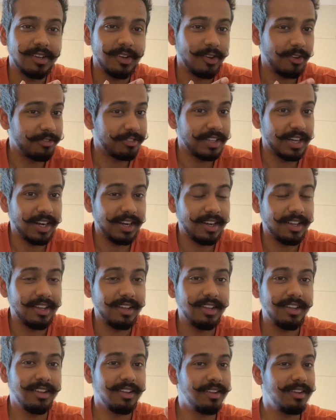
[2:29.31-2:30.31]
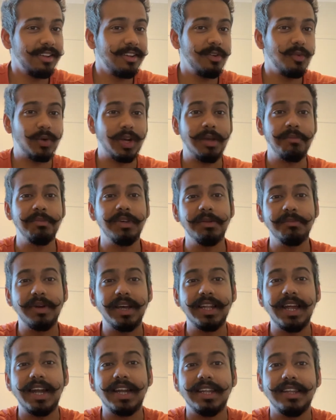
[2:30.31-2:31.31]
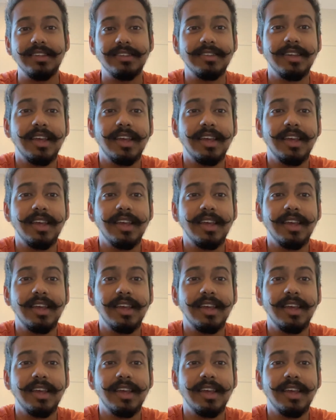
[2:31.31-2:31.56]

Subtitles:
of that. What I mean by that is,